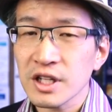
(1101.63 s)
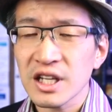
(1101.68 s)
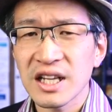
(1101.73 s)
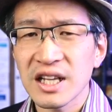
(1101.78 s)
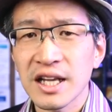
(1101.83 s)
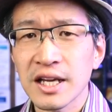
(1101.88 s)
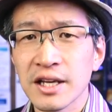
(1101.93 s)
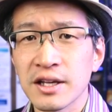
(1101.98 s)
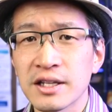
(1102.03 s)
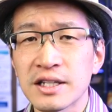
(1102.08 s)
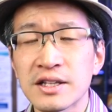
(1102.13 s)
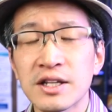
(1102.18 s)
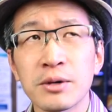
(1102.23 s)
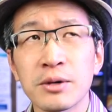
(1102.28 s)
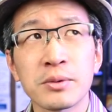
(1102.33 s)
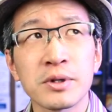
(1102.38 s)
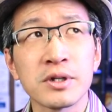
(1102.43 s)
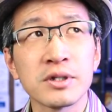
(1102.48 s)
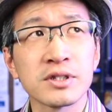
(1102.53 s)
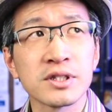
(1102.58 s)
like, there
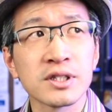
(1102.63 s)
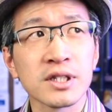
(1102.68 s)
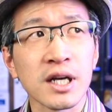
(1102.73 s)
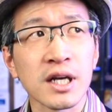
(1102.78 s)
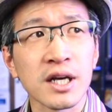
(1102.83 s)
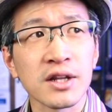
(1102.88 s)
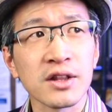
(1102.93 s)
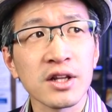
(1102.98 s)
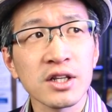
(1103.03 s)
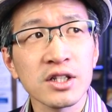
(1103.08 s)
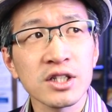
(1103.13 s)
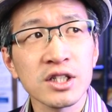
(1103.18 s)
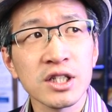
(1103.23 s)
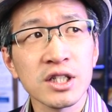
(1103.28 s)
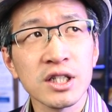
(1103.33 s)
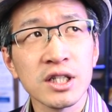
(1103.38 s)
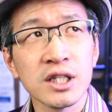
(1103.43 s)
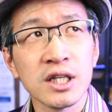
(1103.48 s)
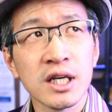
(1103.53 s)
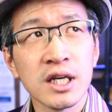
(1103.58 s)
was, I think
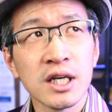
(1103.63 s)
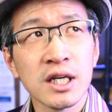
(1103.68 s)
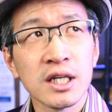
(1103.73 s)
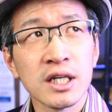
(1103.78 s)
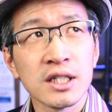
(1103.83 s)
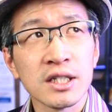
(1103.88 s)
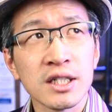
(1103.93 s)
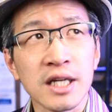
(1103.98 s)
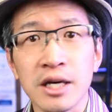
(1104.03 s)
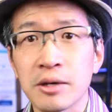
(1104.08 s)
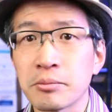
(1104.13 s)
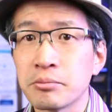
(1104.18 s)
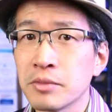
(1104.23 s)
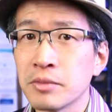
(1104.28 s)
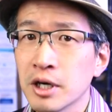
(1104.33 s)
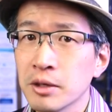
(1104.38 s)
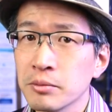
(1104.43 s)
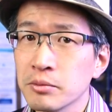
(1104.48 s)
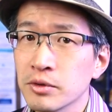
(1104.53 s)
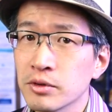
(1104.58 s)
she, she had a
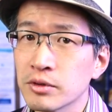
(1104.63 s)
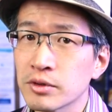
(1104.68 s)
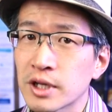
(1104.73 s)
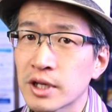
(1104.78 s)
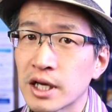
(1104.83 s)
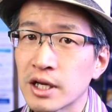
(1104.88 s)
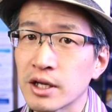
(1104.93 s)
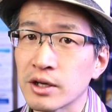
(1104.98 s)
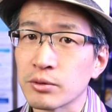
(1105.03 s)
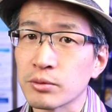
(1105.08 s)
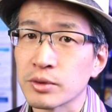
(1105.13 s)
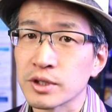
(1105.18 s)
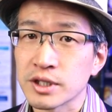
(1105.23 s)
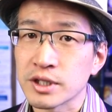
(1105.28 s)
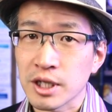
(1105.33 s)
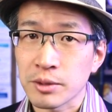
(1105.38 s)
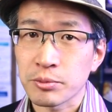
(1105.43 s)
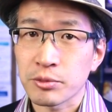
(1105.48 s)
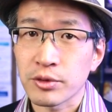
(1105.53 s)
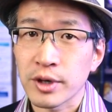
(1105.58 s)
mom that was
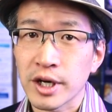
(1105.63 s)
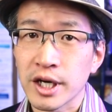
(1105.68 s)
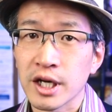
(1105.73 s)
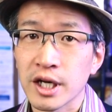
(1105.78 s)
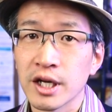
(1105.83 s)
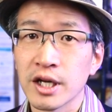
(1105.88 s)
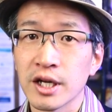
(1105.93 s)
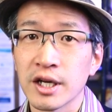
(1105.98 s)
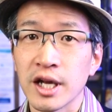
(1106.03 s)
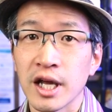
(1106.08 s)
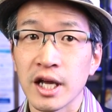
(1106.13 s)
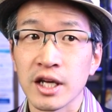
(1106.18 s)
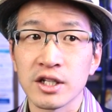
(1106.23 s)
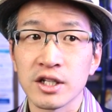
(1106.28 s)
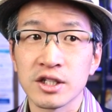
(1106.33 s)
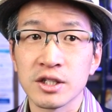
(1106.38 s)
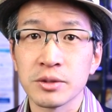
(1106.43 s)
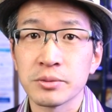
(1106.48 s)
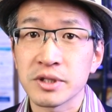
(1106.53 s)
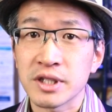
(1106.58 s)
separated
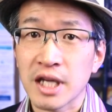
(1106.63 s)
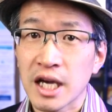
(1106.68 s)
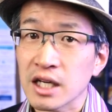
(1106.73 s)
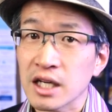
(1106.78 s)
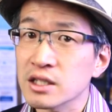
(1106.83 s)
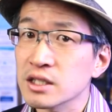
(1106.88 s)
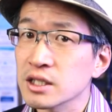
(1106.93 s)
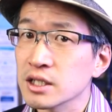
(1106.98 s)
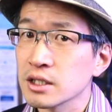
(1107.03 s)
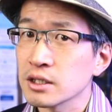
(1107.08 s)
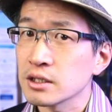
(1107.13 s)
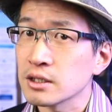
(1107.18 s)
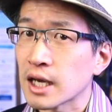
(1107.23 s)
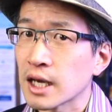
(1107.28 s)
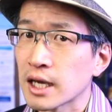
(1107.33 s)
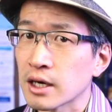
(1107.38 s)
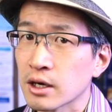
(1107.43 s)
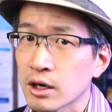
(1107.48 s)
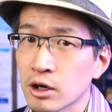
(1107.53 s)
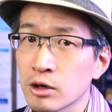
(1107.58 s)
and she was actually
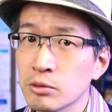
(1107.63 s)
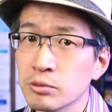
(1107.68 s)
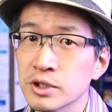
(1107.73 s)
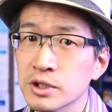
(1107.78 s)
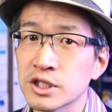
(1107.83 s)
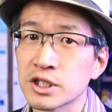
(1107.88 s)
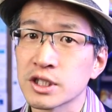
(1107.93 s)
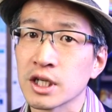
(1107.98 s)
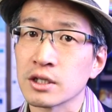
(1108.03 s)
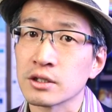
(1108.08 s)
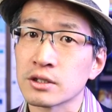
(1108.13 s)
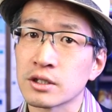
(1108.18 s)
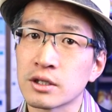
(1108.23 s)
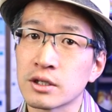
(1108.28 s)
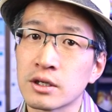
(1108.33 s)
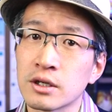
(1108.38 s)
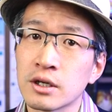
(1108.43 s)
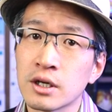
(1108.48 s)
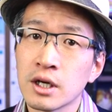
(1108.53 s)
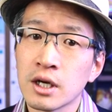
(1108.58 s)
at a homeless
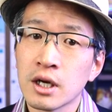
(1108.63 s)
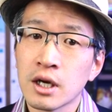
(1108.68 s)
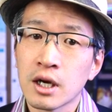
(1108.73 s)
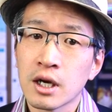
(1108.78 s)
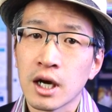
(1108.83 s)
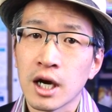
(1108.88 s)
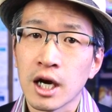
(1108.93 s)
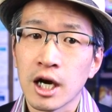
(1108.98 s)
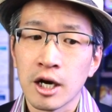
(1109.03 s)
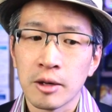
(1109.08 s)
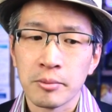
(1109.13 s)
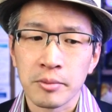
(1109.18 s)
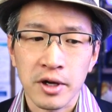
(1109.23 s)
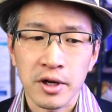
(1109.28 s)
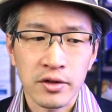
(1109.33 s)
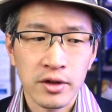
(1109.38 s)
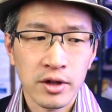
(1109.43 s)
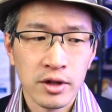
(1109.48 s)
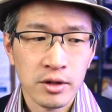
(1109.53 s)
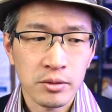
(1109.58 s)
shelter um,
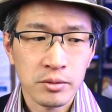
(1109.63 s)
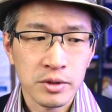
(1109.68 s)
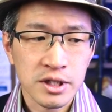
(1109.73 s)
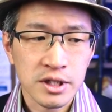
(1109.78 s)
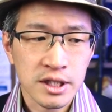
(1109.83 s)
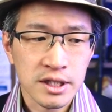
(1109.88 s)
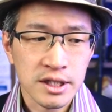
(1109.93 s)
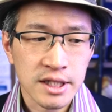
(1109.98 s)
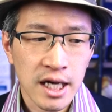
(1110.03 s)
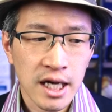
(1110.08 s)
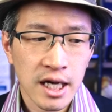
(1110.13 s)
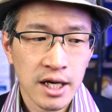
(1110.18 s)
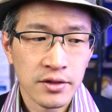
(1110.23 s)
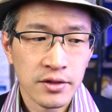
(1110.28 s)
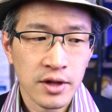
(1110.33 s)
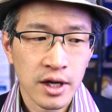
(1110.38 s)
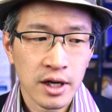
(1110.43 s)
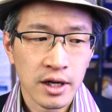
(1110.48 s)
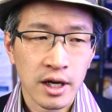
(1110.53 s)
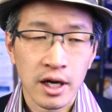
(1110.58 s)
and then there was a
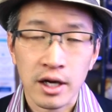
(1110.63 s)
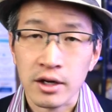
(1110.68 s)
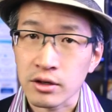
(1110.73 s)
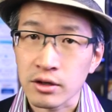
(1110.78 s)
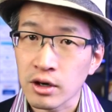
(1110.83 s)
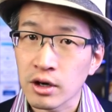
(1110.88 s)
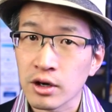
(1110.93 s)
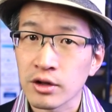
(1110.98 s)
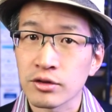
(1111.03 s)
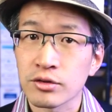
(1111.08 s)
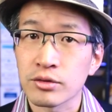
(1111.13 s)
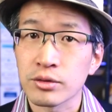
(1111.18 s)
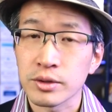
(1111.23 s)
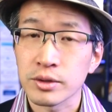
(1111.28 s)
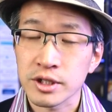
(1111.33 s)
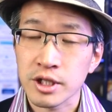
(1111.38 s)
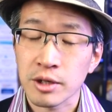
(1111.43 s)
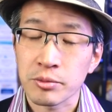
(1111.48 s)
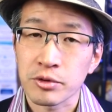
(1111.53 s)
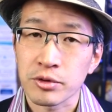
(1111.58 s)
dad that had gone through a
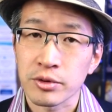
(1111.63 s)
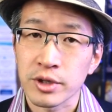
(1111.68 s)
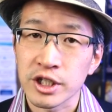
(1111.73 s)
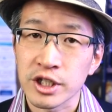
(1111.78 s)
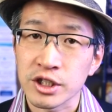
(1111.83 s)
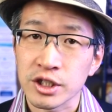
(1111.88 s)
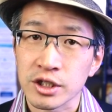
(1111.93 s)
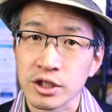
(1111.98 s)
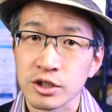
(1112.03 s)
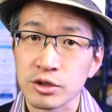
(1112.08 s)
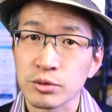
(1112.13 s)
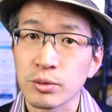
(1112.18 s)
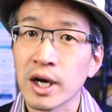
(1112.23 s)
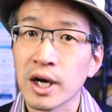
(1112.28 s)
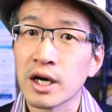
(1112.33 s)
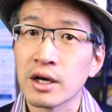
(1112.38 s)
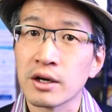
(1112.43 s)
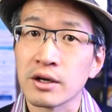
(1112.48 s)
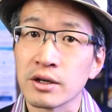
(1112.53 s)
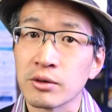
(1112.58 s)
separation as
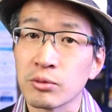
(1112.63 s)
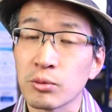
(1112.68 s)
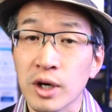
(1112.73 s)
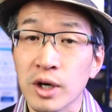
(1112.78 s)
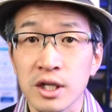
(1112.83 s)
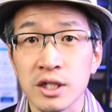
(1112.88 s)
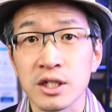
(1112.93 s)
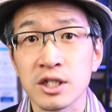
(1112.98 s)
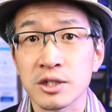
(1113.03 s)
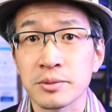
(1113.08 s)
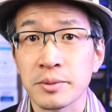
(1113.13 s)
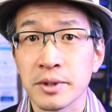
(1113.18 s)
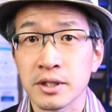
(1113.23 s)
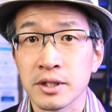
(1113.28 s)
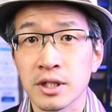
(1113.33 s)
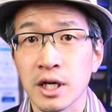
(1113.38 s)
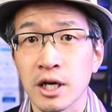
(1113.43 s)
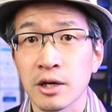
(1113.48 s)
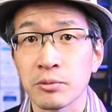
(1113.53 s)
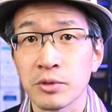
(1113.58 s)
well and wanted to spend
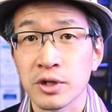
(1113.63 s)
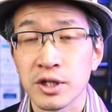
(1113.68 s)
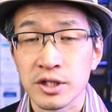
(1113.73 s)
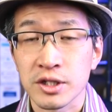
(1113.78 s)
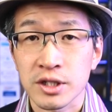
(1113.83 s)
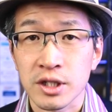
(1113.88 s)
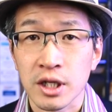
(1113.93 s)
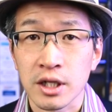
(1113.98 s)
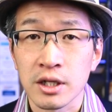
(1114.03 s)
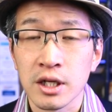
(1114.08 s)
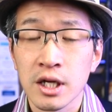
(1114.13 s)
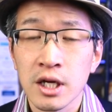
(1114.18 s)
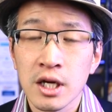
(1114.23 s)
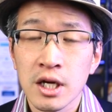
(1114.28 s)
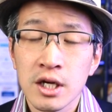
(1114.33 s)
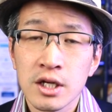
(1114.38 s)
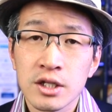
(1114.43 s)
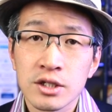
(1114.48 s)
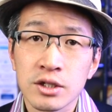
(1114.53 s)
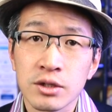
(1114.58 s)
time with his son.
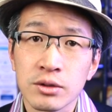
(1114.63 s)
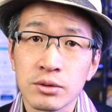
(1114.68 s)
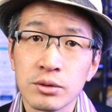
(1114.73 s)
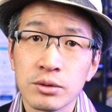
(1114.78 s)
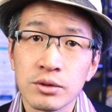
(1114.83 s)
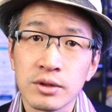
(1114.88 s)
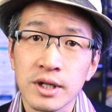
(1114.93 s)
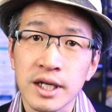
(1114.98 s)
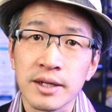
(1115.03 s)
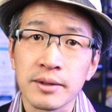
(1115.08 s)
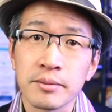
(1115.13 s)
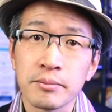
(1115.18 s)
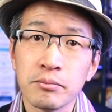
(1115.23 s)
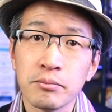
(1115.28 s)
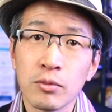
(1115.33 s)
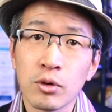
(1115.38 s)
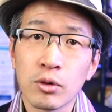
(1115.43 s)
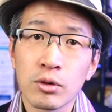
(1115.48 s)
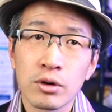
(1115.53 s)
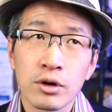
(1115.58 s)
So, like
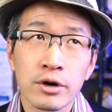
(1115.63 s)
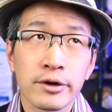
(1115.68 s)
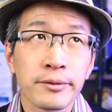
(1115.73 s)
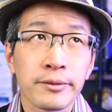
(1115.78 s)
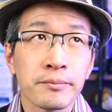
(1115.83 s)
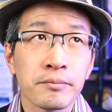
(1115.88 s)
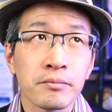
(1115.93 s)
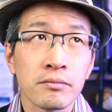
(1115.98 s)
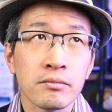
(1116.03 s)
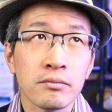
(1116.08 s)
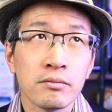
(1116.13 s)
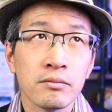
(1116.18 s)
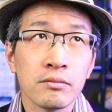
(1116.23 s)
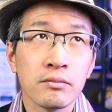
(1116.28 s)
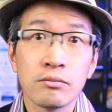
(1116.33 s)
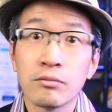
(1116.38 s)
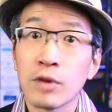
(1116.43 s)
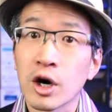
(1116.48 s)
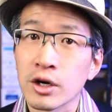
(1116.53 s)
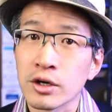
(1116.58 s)
more
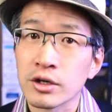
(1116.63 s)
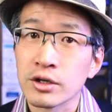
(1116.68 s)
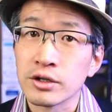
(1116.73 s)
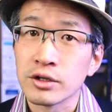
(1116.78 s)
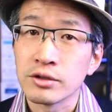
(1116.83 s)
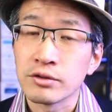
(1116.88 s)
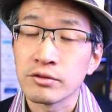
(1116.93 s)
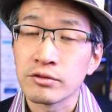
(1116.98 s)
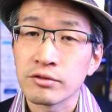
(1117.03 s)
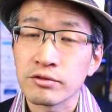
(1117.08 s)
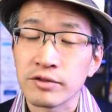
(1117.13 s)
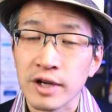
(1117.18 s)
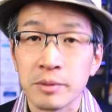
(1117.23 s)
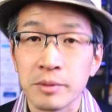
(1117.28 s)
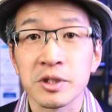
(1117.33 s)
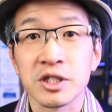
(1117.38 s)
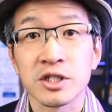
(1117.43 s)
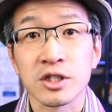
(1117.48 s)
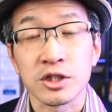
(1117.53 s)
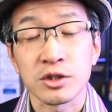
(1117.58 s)
modern
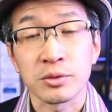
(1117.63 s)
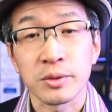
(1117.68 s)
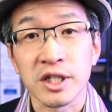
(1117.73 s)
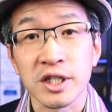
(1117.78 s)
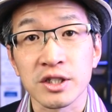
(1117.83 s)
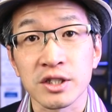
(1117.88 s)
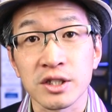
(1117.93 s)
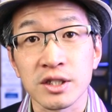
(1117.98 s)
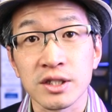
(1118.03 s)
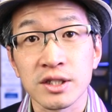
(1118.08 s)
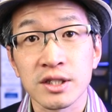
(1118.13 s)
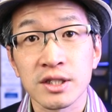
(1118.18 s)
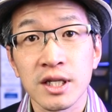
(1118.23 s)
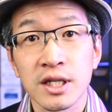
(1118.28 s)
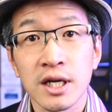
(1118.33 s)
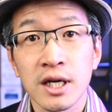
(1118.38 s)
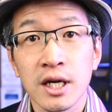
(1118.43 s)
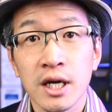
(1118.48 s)
family situations.